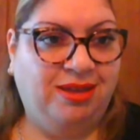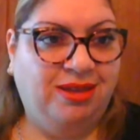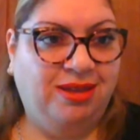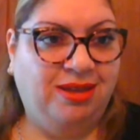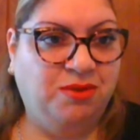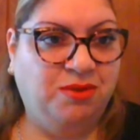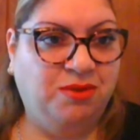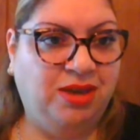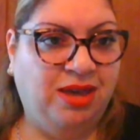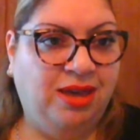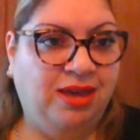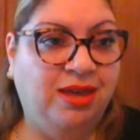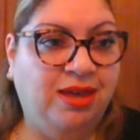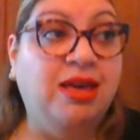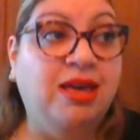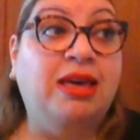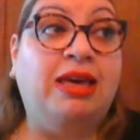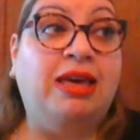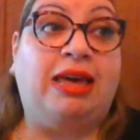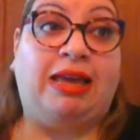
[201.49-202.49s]
Okay,
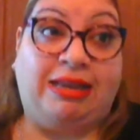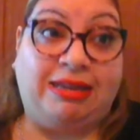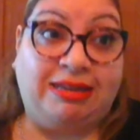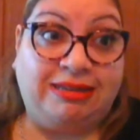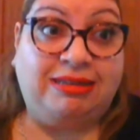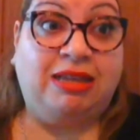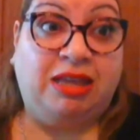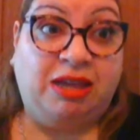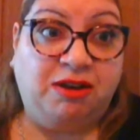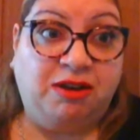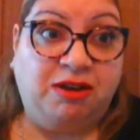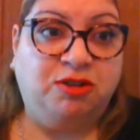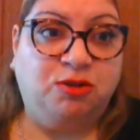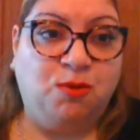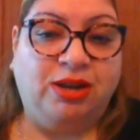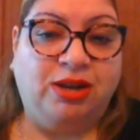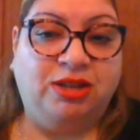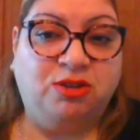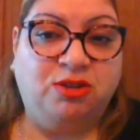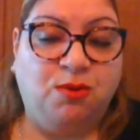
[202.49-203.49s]
it is the year
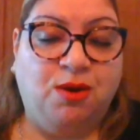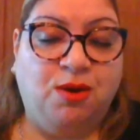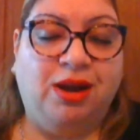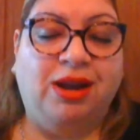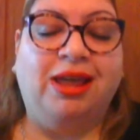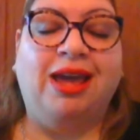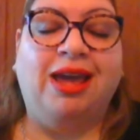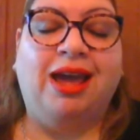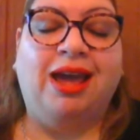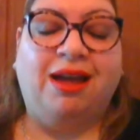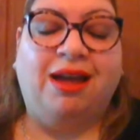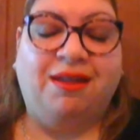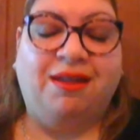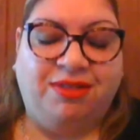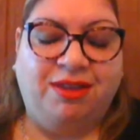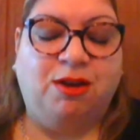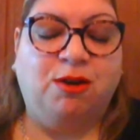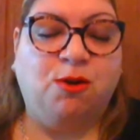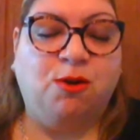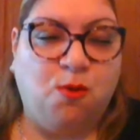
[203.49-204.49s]
2020 and
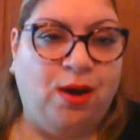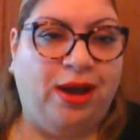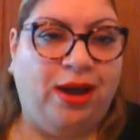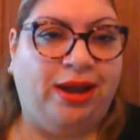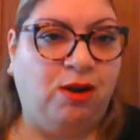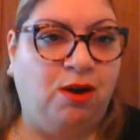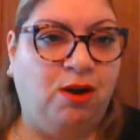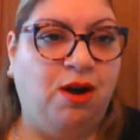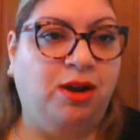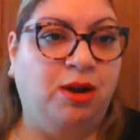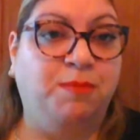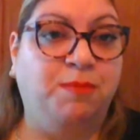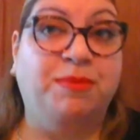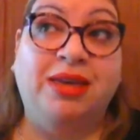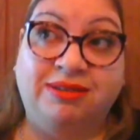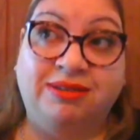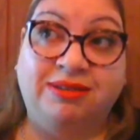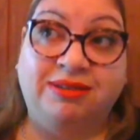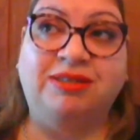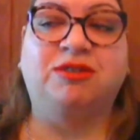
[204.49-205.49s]
they're quite caught up.
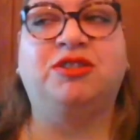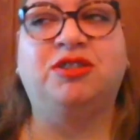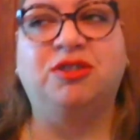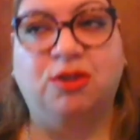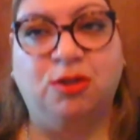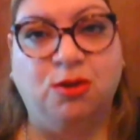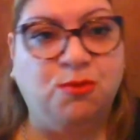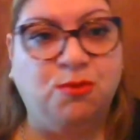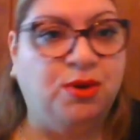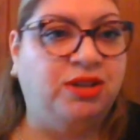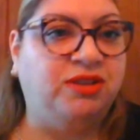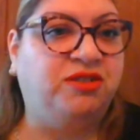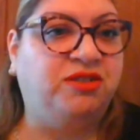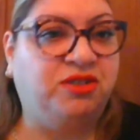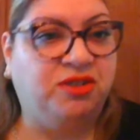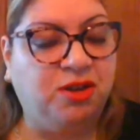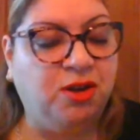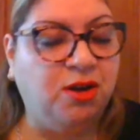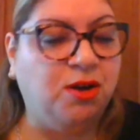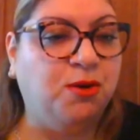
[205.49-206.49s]
Yes, there's still a ways to
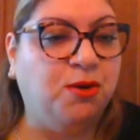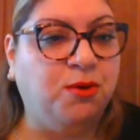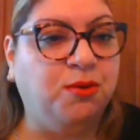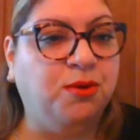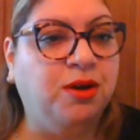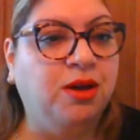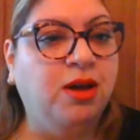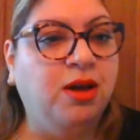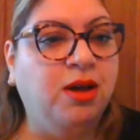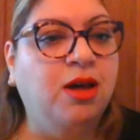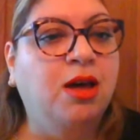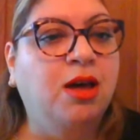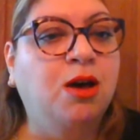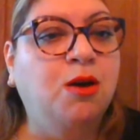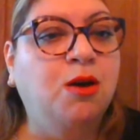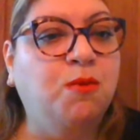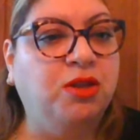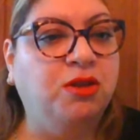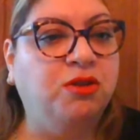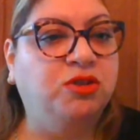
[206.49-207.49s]
go
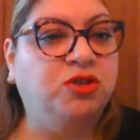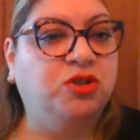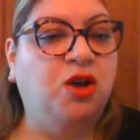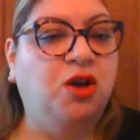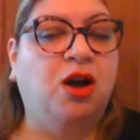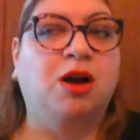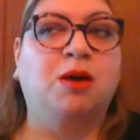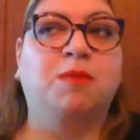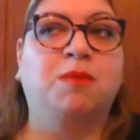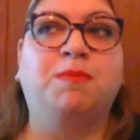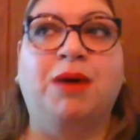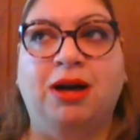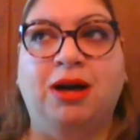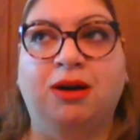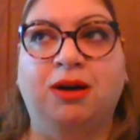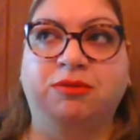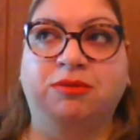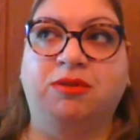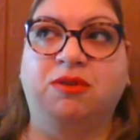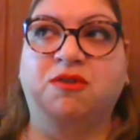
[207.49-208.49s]
when you talk
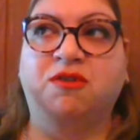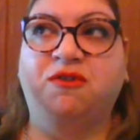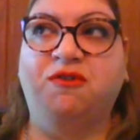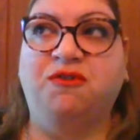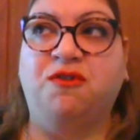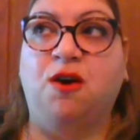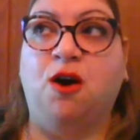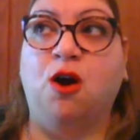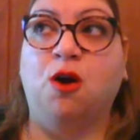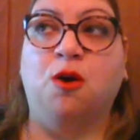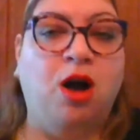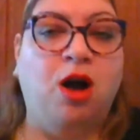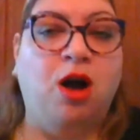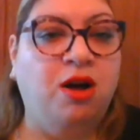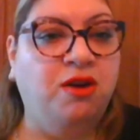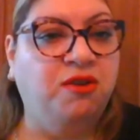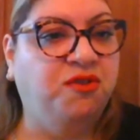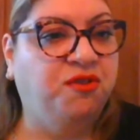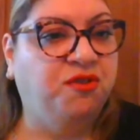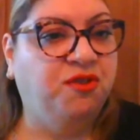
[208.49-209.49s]
about far
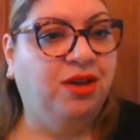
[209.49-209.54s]
off